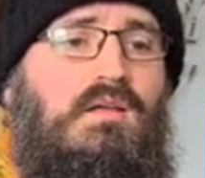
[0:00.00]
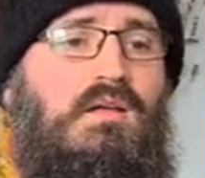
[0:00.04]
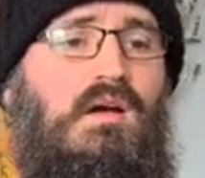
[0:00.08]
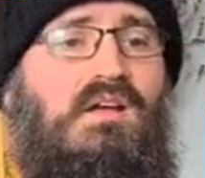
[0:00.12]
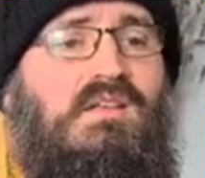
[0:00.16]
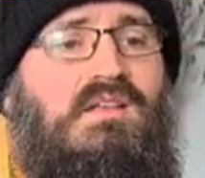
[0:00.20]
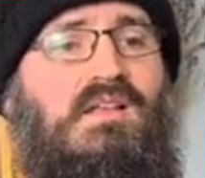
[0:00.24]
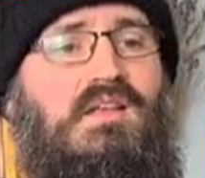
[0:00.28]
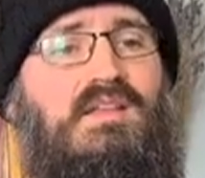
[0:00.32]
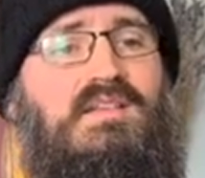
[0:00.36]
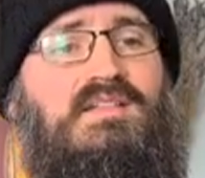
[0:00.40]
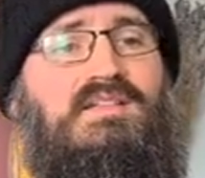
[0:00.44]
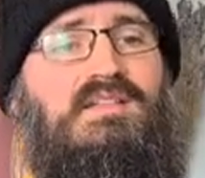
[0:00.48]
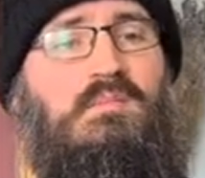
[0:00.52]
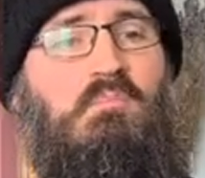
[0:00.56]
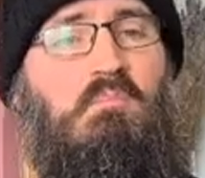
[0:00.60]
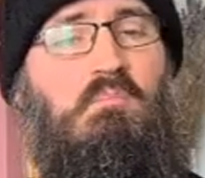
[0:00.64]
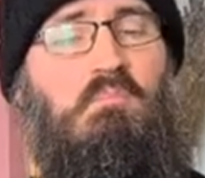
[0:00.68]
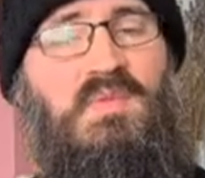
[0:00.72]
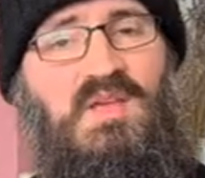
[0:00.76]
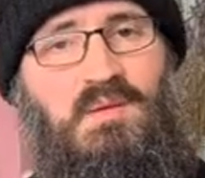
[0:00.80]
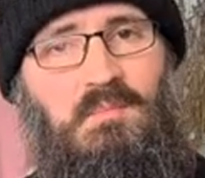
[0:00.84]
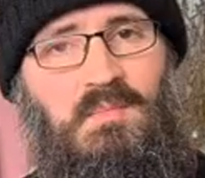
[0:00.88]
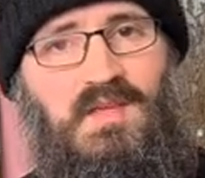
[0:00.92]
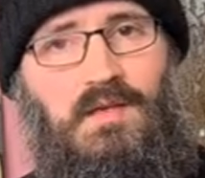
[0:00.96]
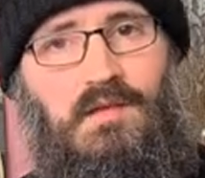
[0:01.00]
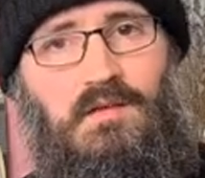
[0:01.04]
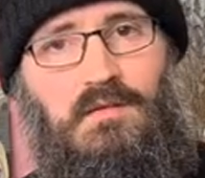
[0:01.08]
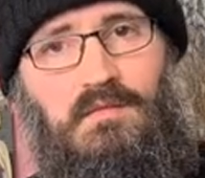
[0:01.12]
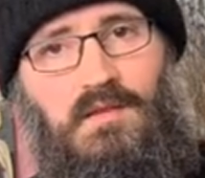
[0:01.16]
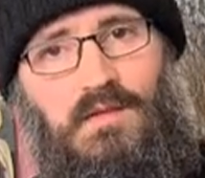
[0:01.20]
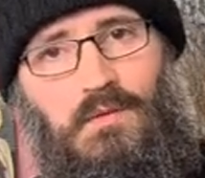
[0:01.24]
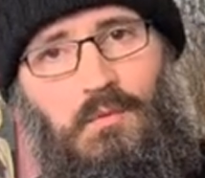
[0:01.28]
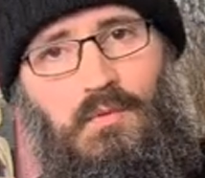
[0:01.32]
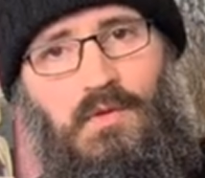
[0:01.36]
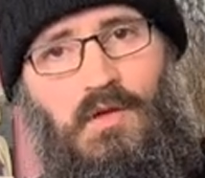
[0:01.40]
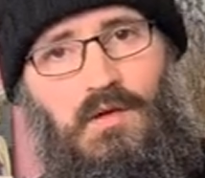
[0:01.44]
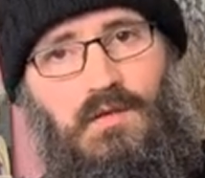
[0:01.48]
at least mimic
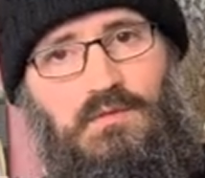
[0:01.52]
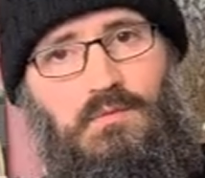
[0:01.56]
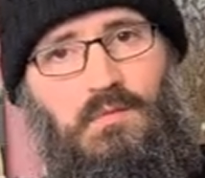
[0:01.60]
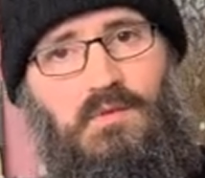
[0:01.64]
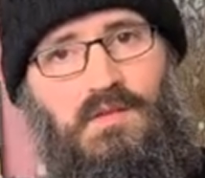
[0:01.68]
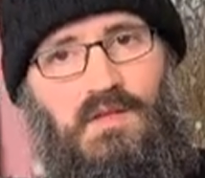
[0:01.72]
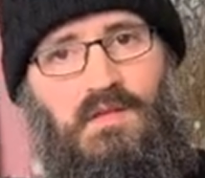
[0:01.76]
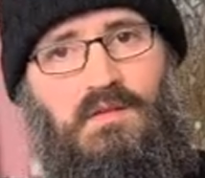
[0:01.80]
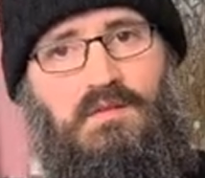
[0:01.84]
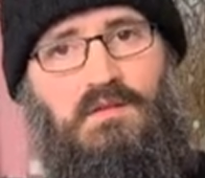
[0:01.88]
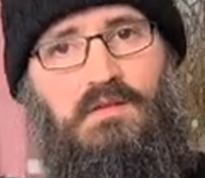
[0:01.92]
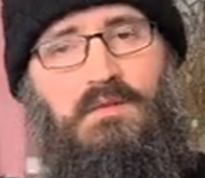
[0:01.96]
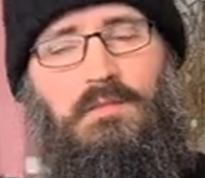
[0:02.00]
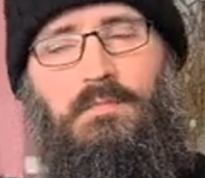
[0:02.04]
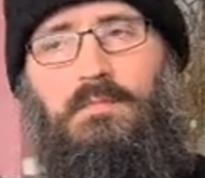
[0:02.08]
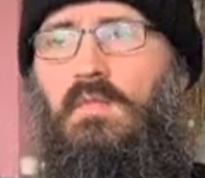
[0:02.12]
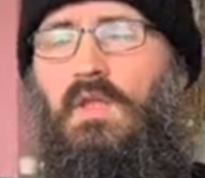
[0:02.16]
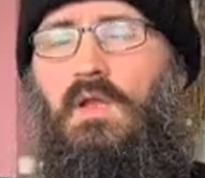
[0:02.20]
that we are together.